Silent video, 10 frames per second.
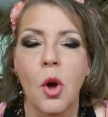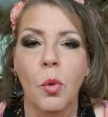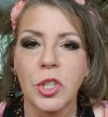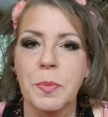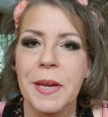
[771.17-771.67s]

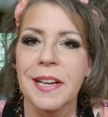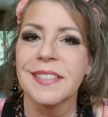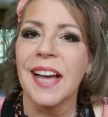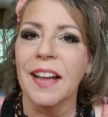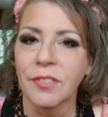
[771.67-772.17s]
Well, it's
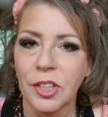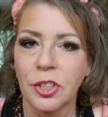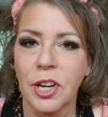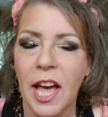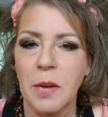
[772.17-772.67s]
because I've
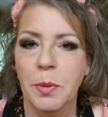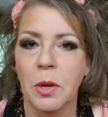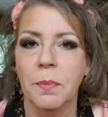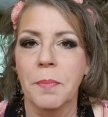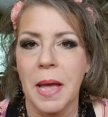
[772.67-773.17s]
learned how to
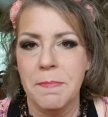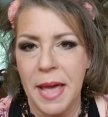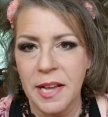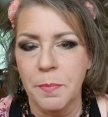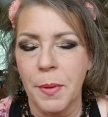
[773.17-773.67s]
put my
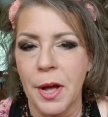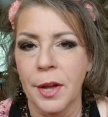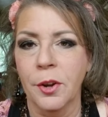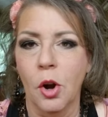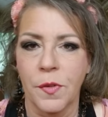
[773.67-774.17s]
makeup
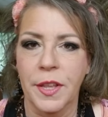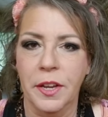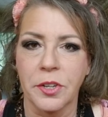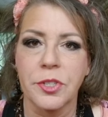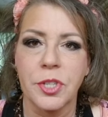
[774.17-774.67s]
on over the
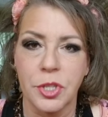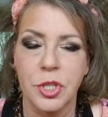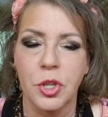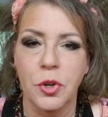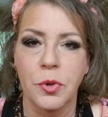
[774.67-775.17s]
years to
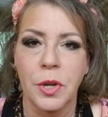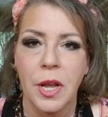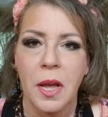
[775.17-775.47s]
suit